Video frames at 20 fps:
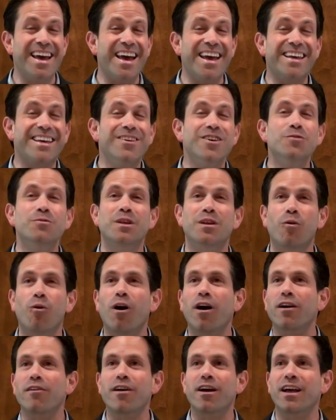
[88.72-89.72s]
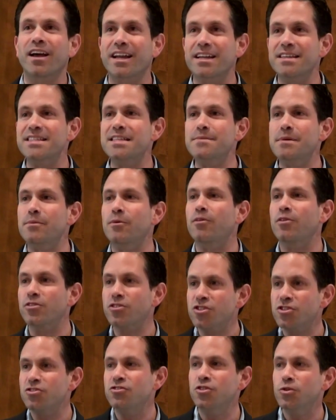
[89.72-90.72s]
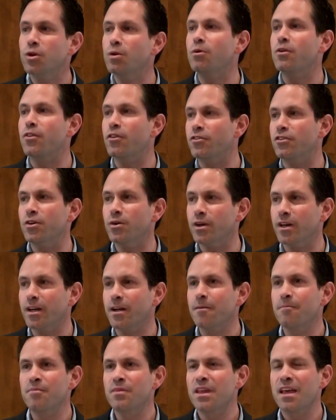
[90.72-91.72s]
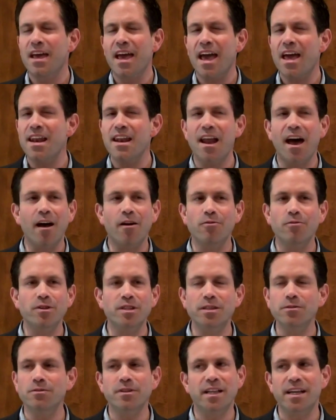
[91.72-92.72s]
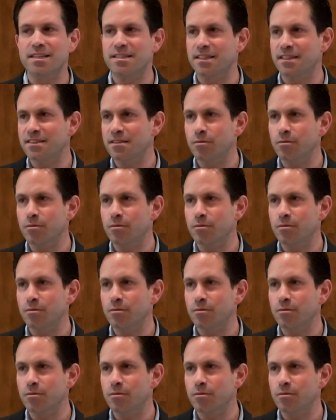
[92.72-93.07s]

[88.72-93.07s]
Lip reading: It kills me to walk around and kind of see people doing what they're doing and not really realizing.